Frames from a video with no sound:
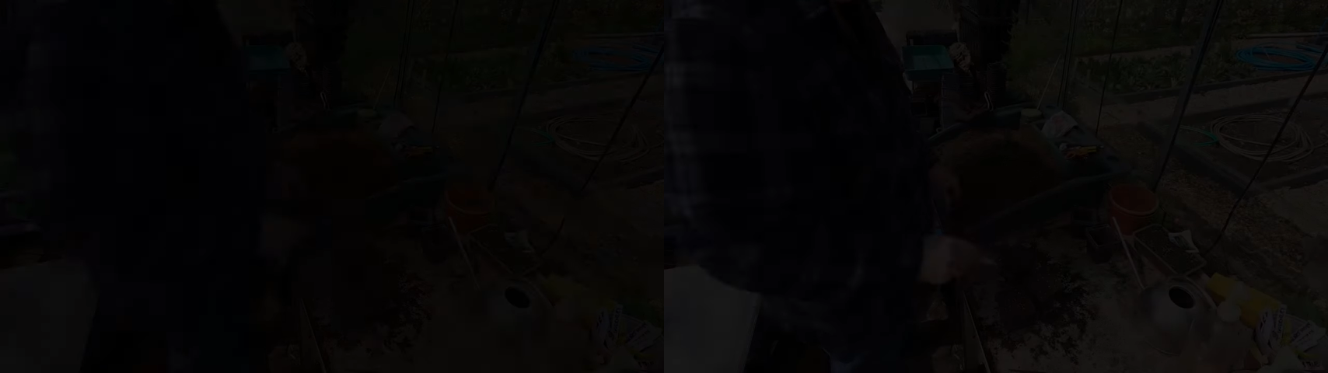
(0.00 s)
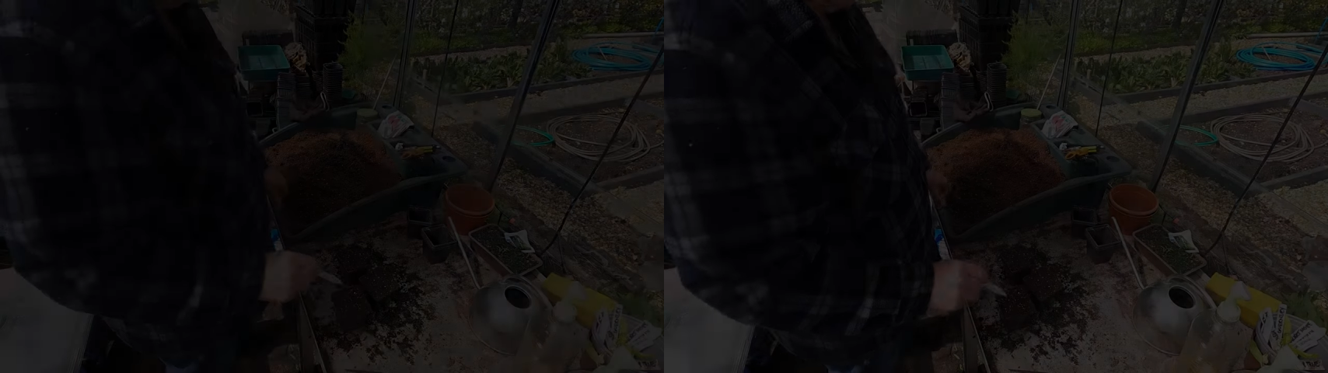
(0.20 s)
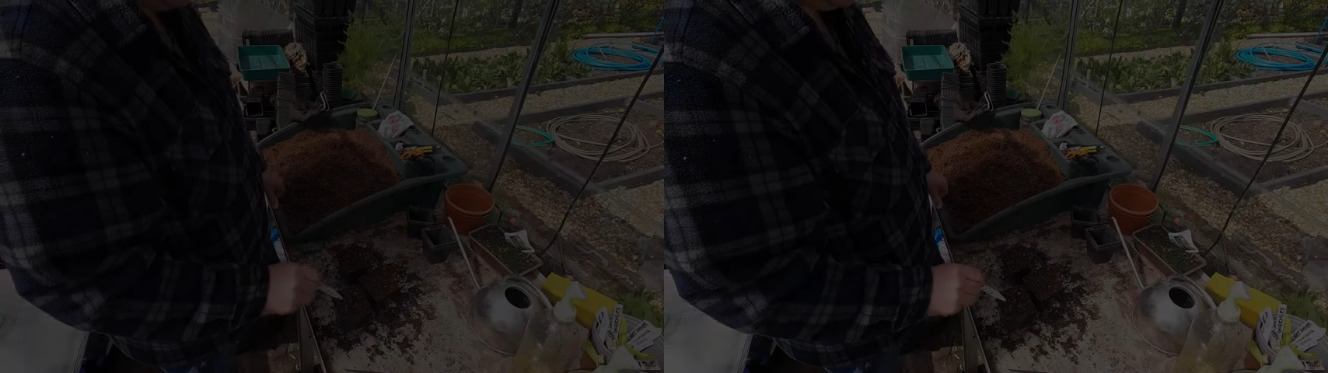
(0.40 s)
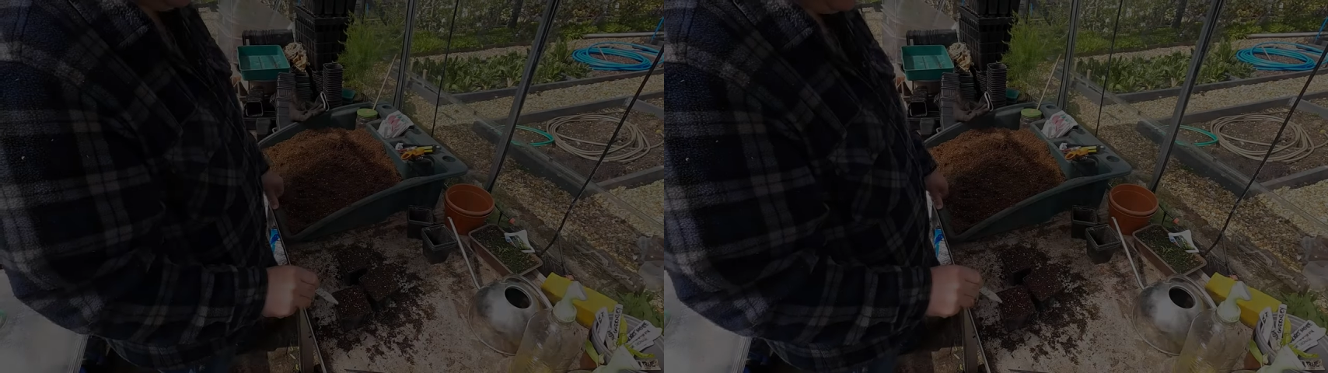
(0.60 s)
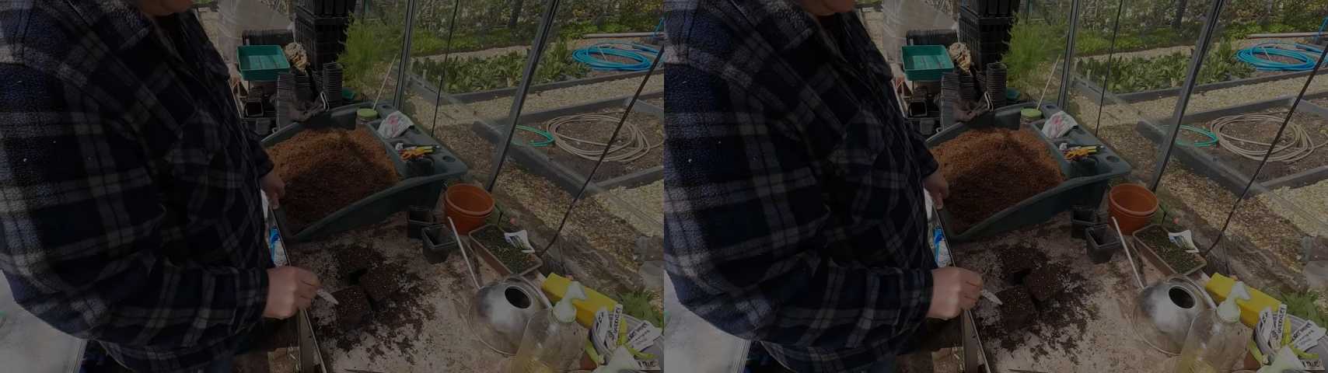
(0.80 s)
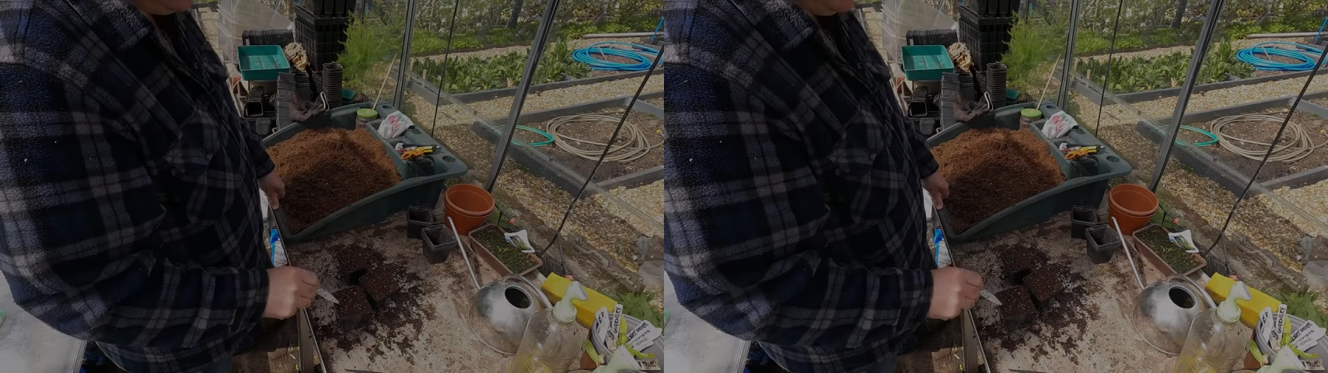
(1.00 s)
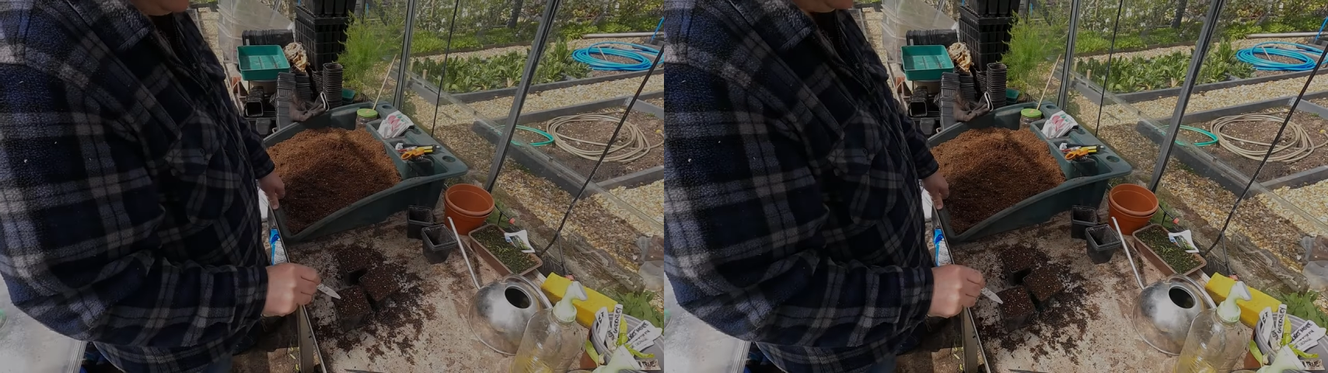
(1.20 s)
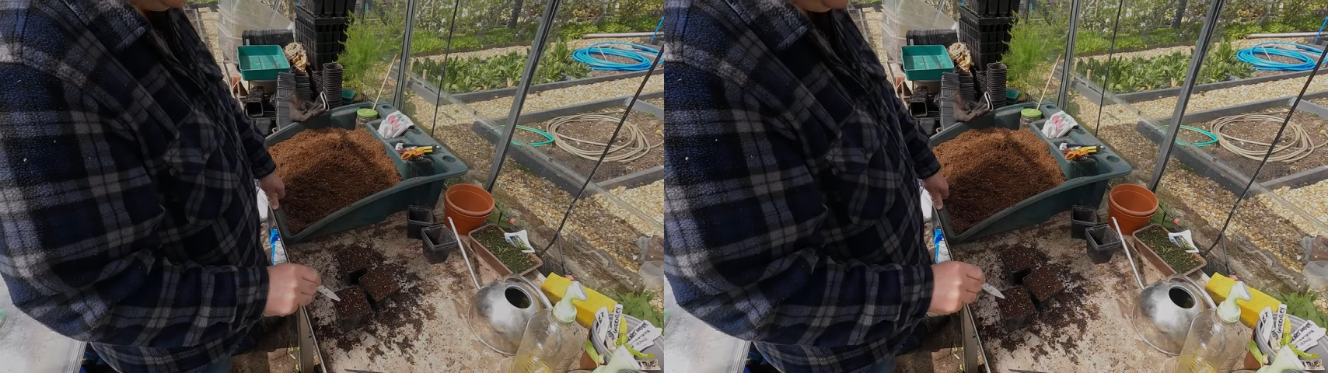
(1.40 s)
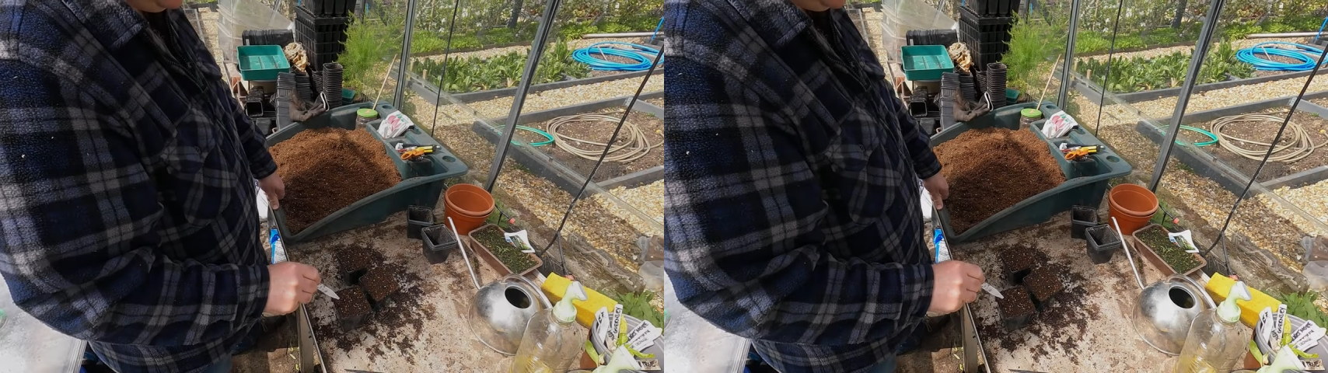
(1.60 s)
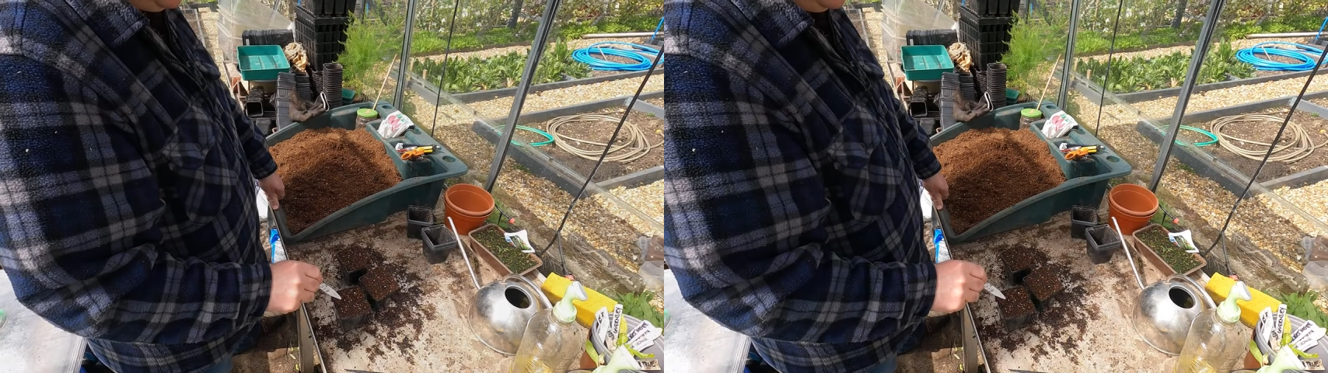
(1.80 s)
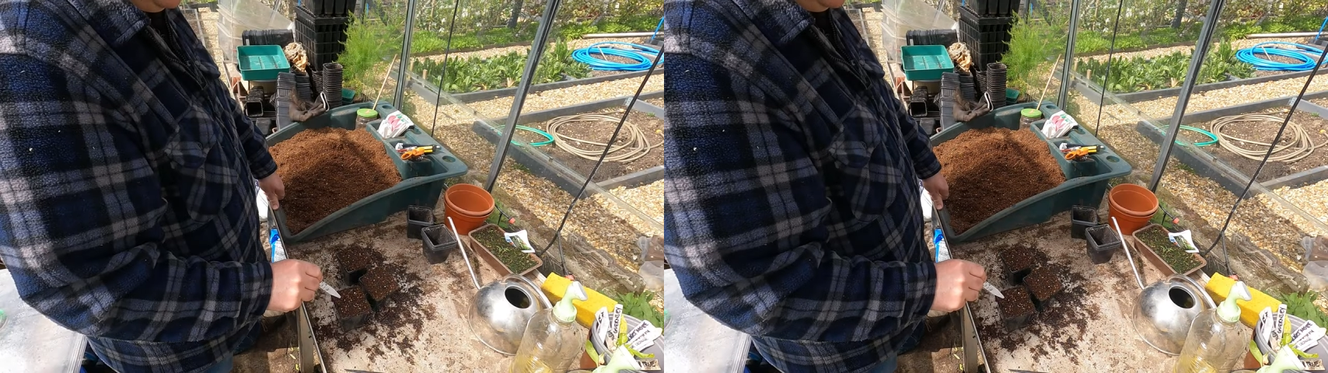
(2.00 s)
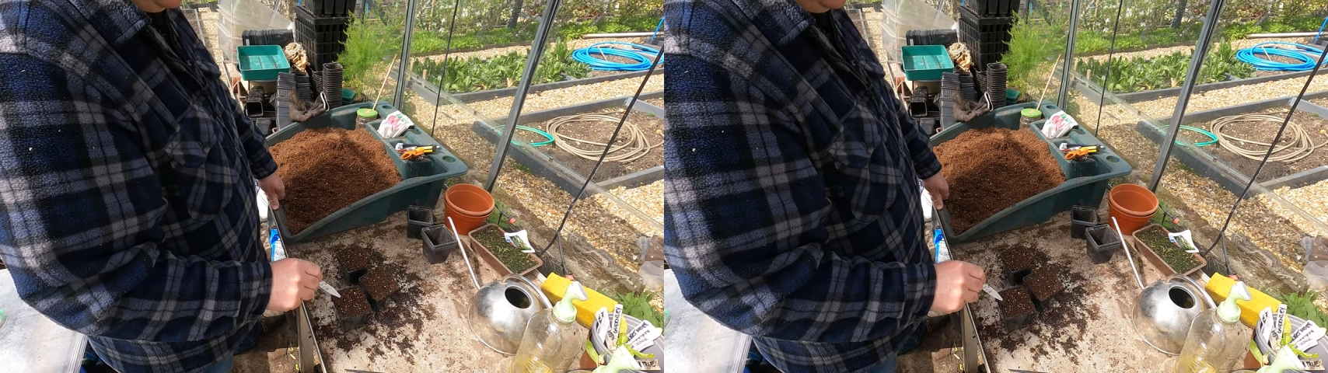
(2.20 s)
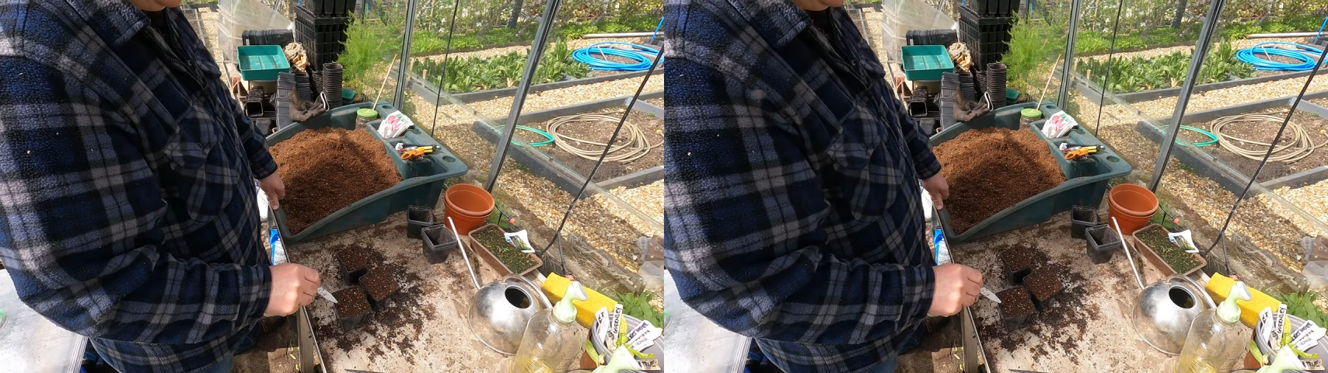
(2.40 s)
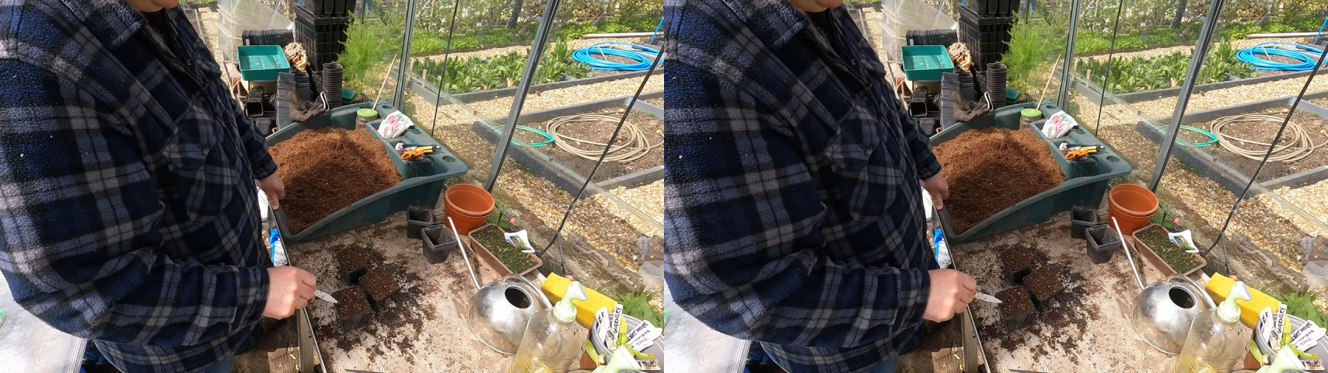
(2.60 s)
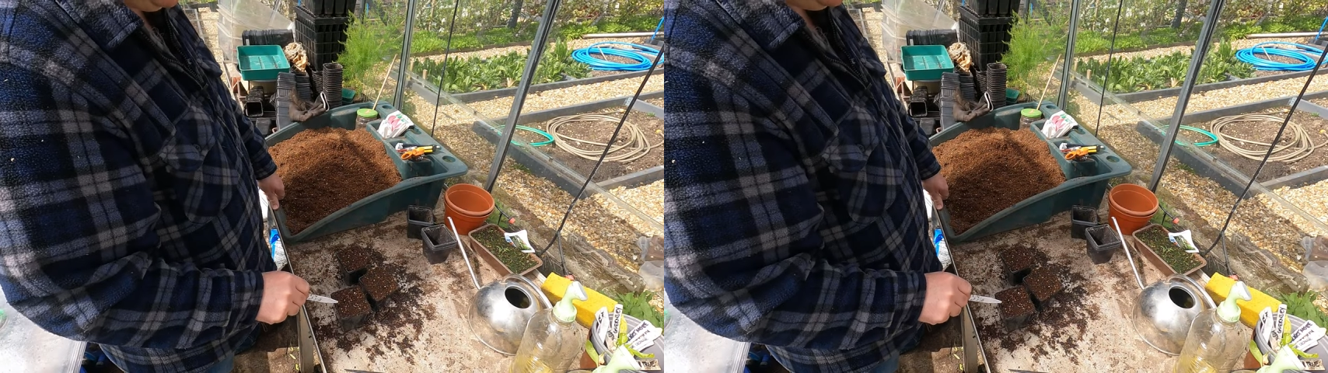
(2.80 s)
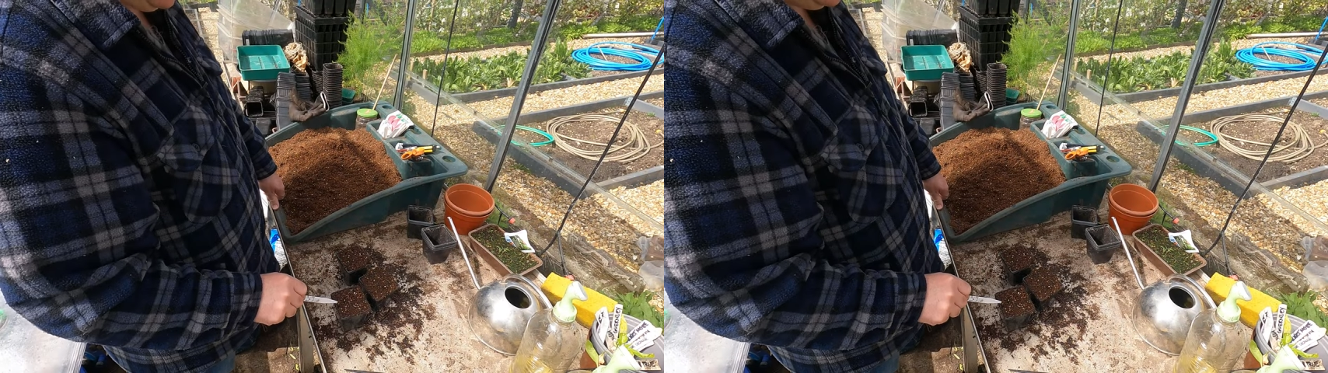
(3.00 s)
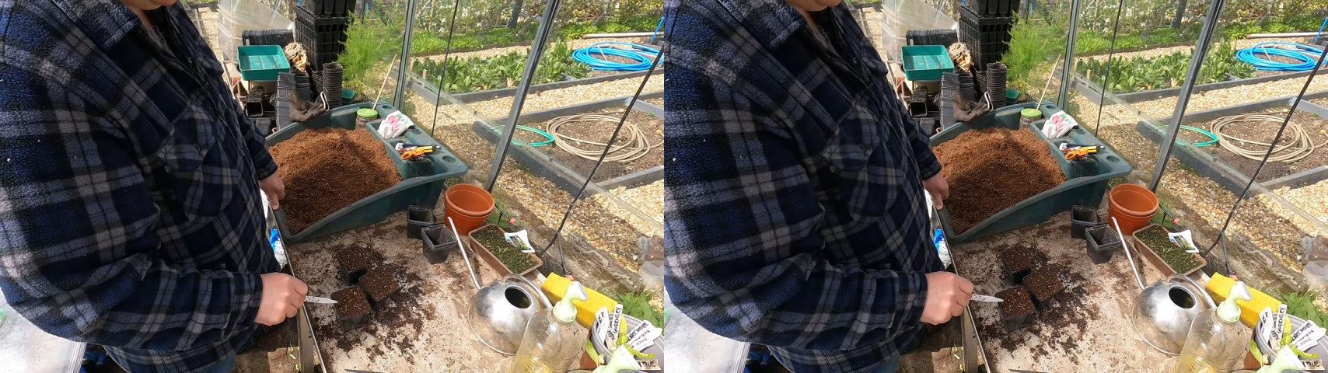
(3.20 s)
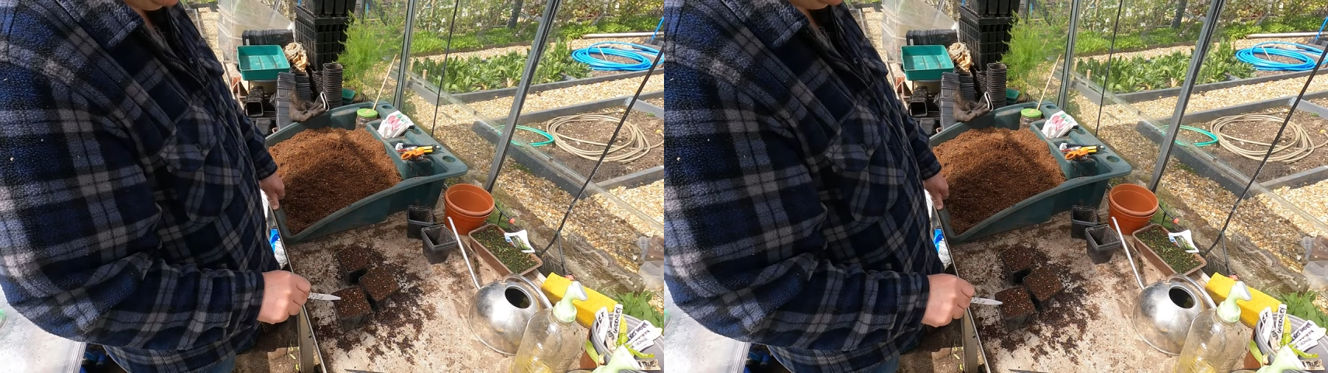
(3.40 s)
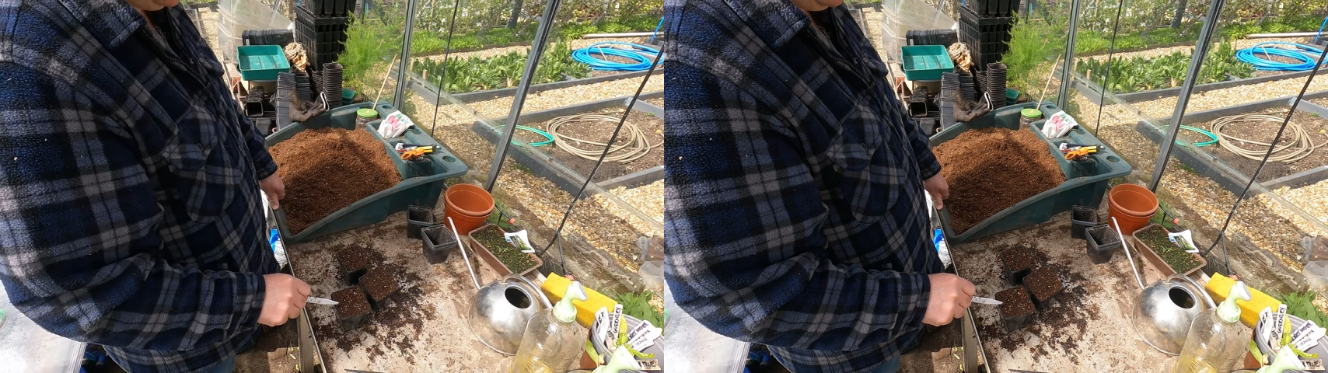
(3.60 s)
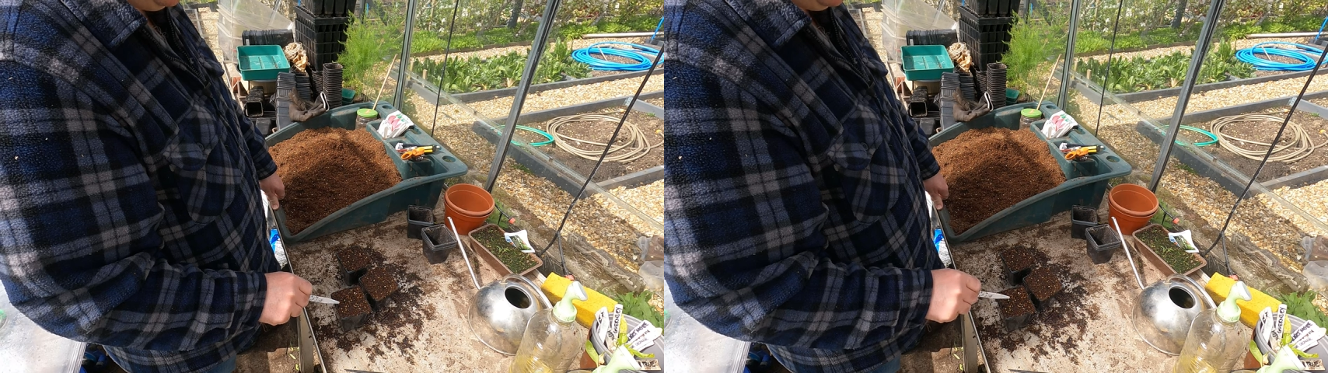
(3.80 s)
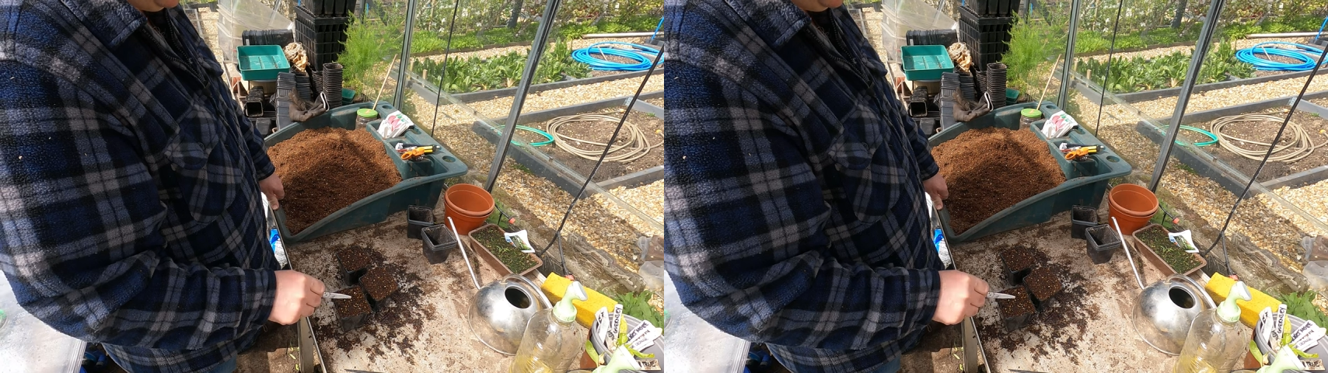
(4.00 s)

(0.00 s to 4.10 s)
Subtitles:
(no speaker visible)